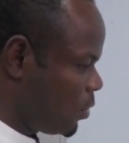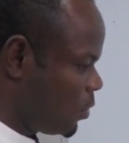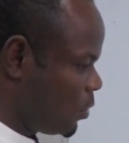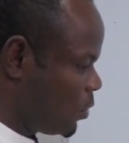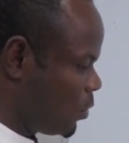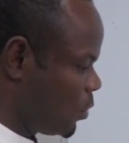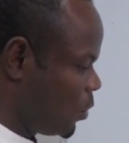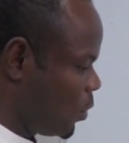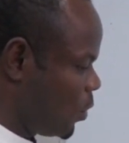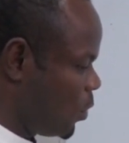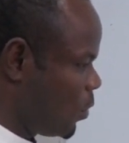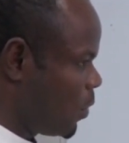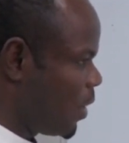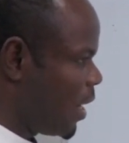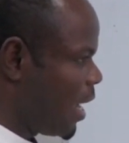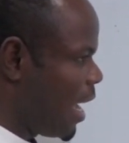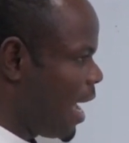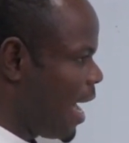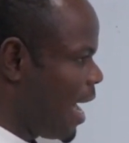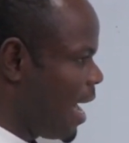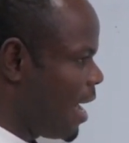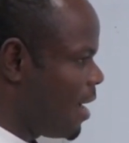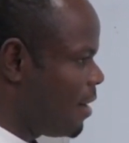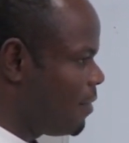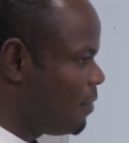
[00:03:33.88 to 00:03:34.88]
So we
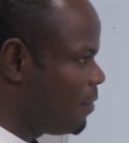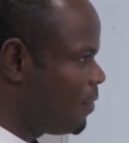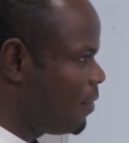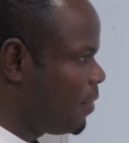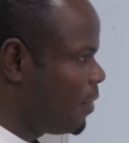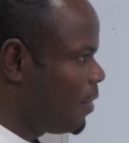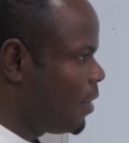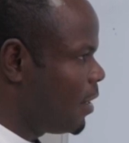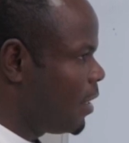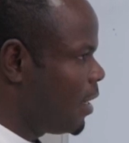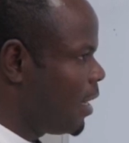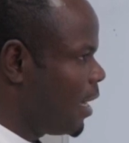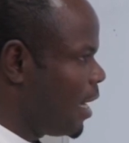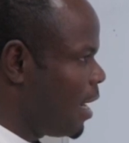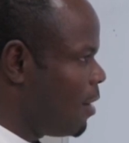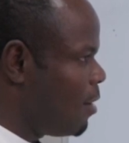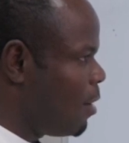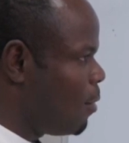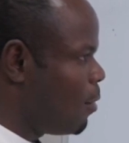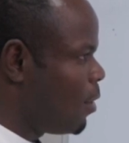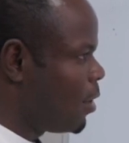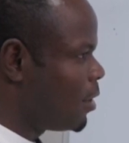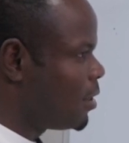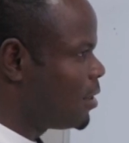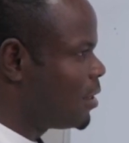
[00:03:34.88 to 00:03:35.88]
have
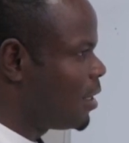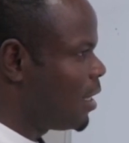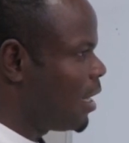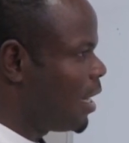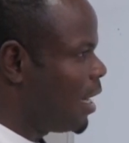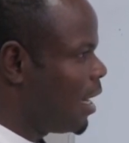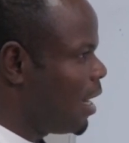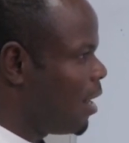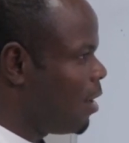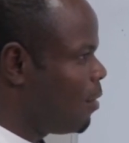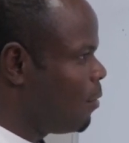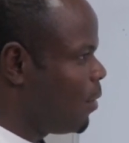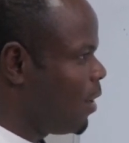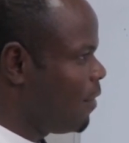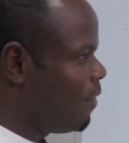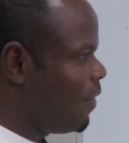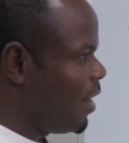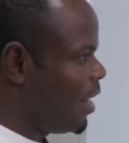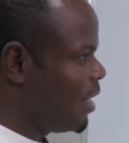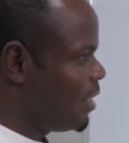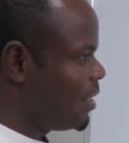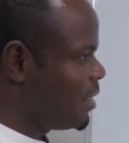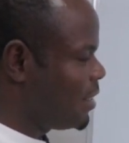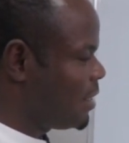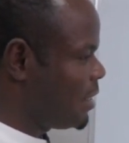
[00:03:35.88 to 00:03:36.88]
our what? Our
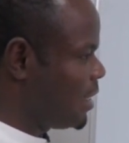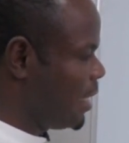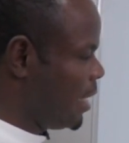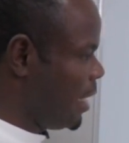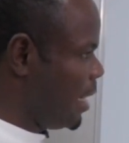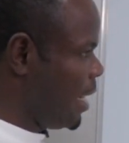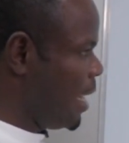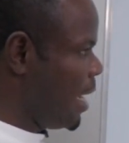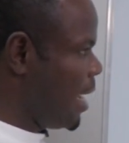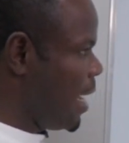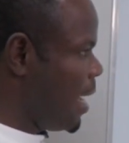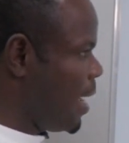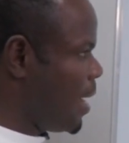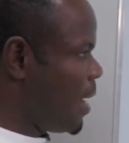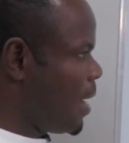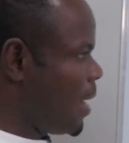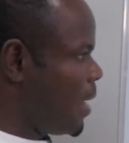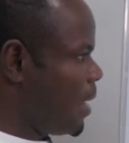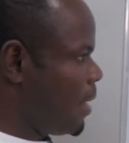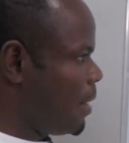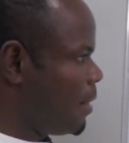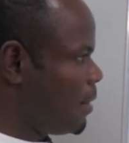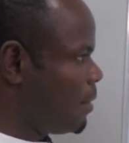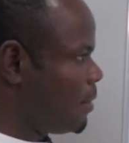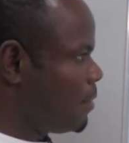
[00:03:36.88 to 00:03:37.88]
wavelength is still here.
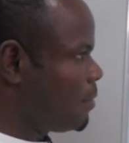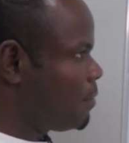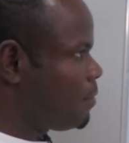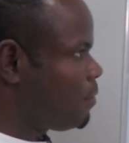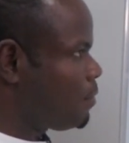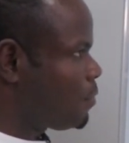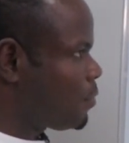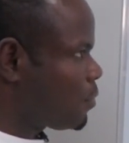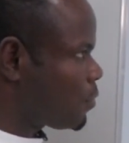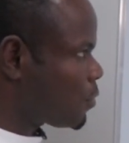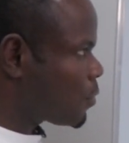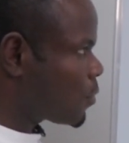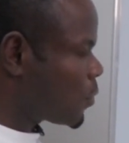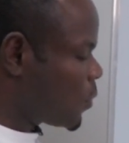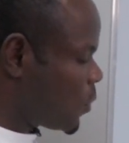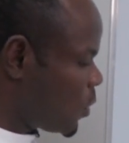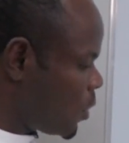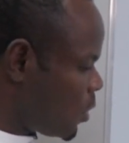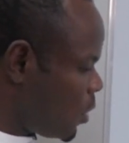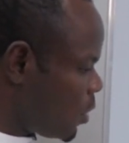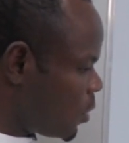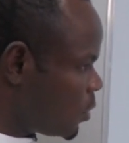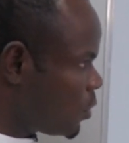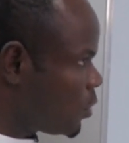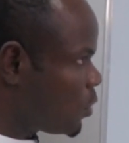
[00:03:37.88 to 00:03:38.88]

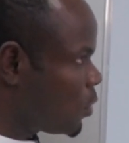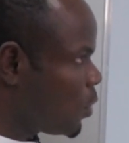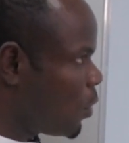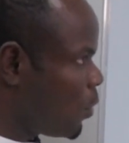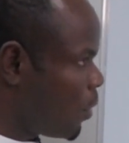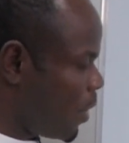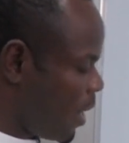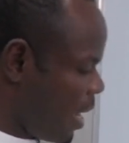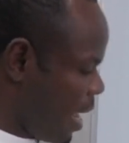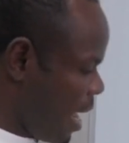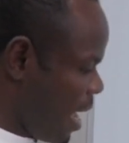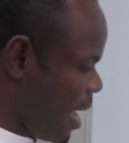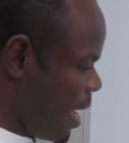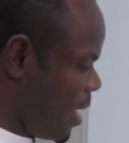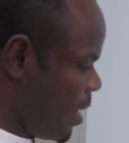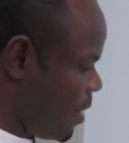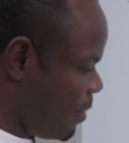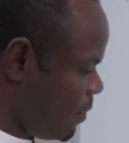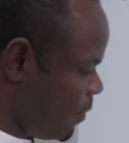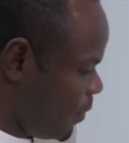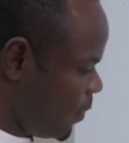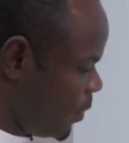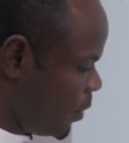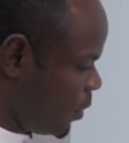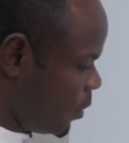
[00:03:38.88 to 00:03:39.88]
So we
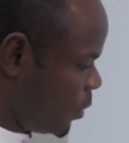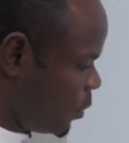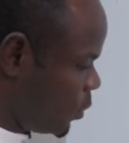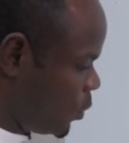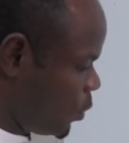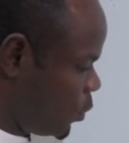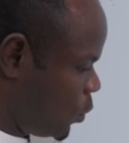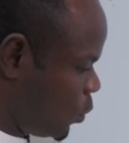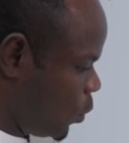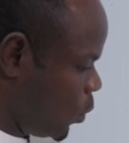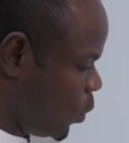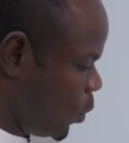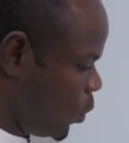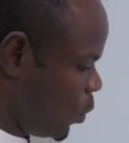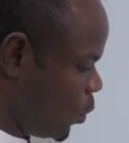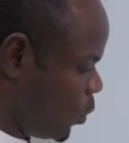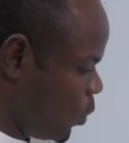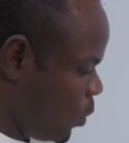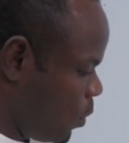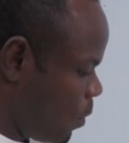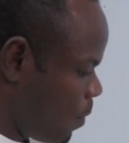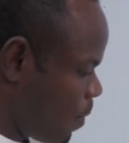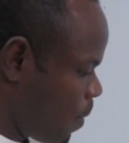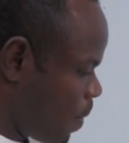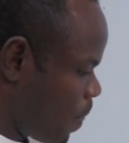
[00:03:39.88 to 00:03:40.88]
have
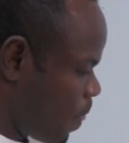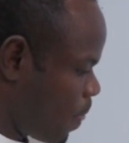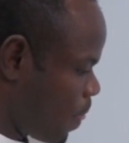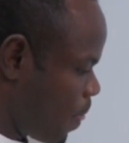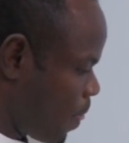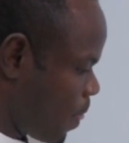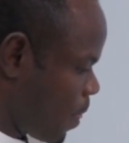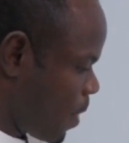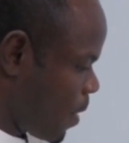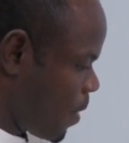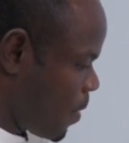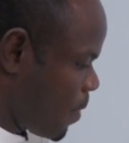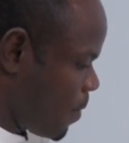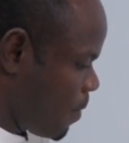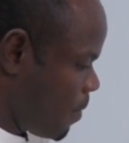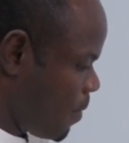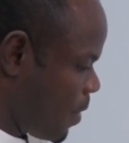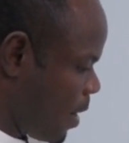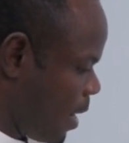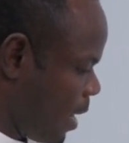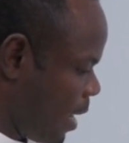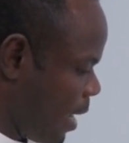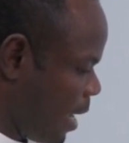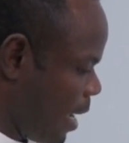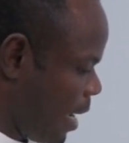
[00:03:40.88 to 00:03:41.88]
2
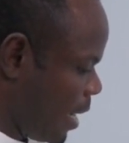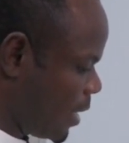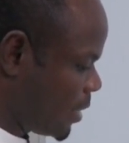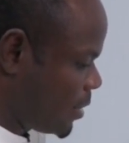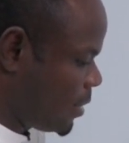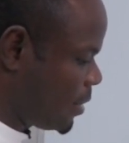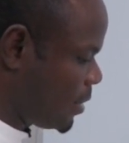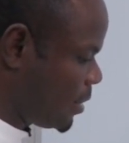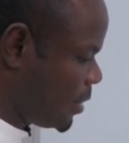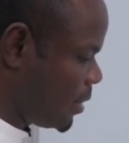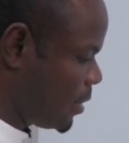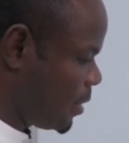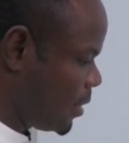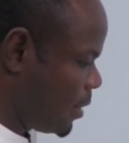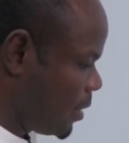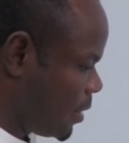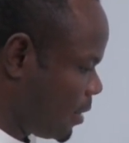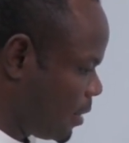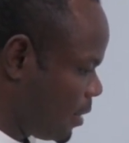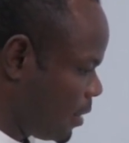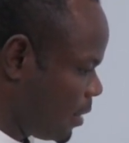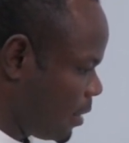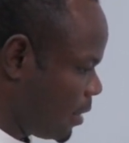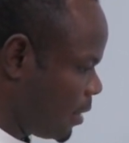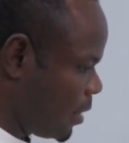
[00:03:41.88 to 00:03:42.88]
pi x
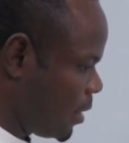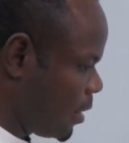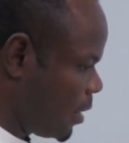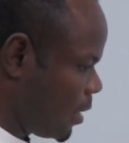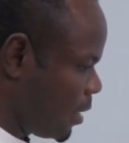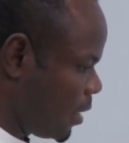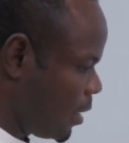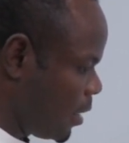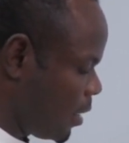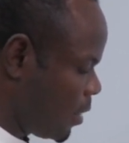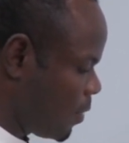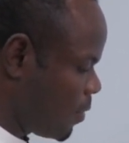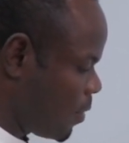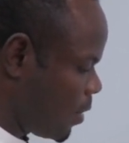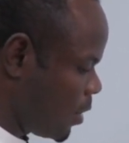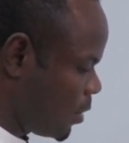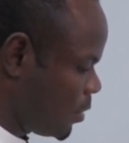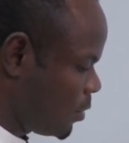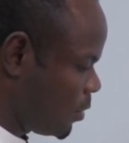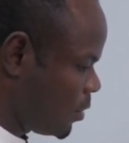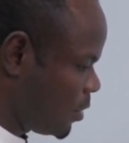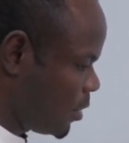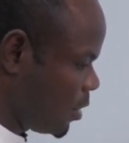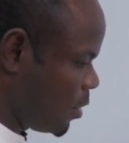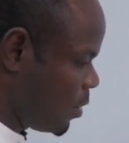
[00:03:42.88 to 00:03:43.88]
equal
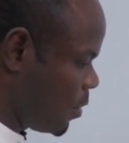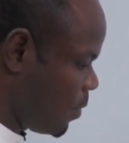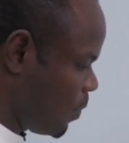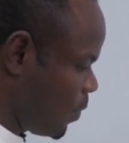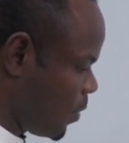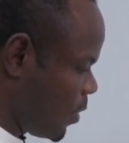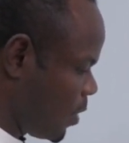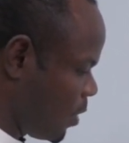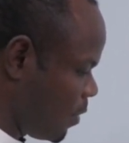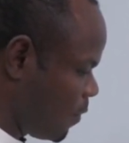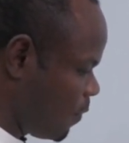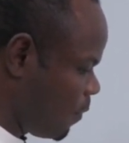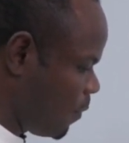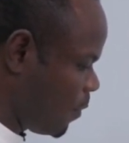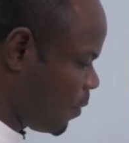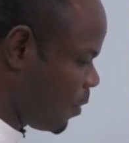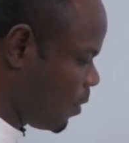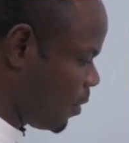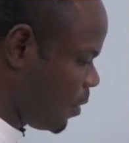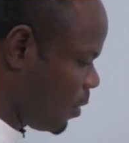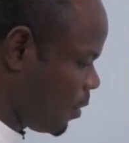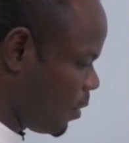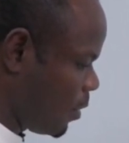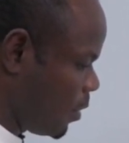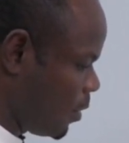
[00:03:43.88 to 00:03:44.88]
to
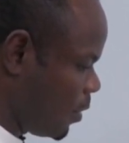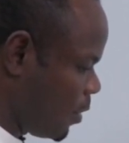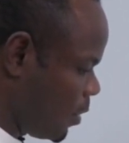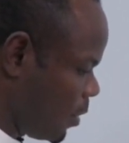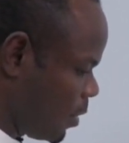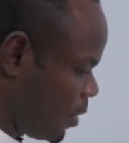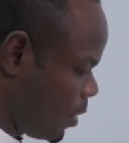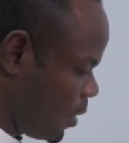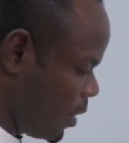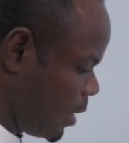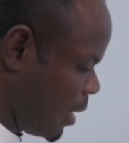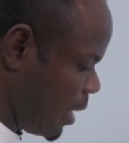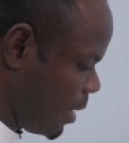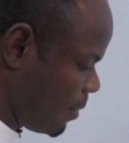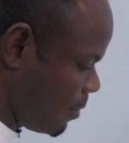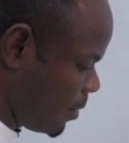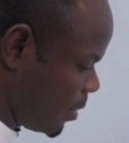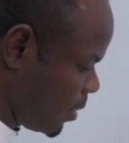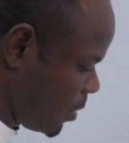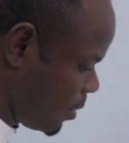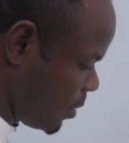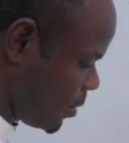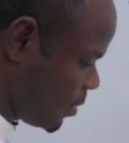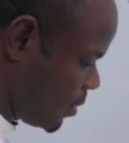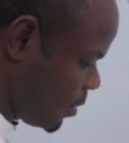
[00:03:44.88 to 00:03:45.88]
0.4
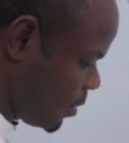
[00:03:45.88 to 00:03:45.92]
lambda.